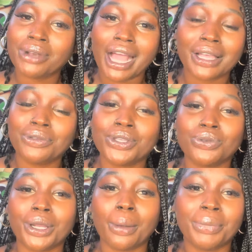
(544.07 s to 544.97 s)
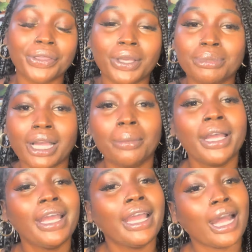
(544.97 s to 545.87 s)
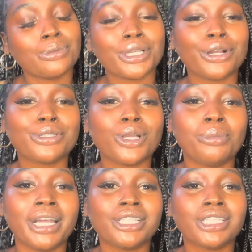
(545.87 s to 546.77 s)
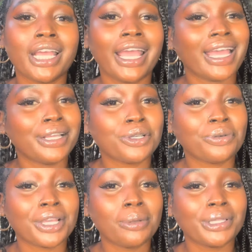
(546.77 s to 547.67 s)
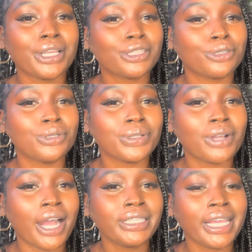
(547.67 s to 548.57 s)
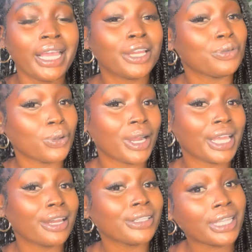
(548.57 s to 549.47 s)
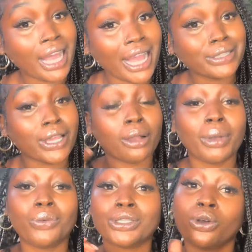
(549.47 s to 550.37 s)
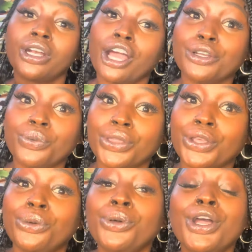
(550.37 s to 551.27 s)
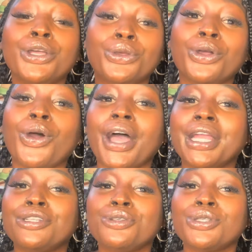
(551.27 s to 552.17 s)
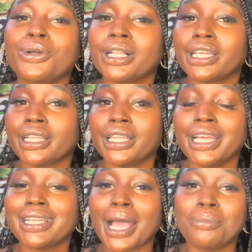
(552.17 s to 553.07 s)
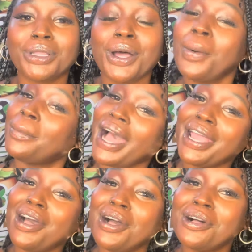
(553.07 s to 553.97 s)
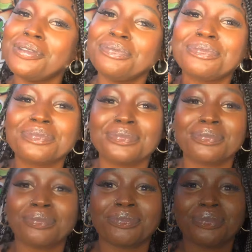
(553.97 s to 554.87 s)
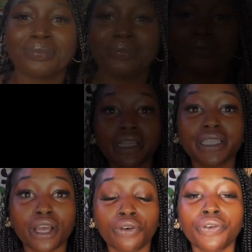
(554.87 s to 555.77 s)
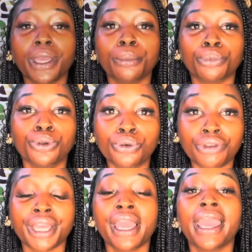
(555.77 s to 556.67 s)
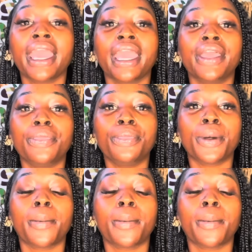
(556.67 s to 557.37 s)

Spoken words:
not given this video a big thumbs up, helps your girl so much. And don't forget about the exclusive content. And if you want to get on the line, talk about what's going on with you, you can go ahead and do so. Click the link down below. Bye, y'all. Are self-improving in the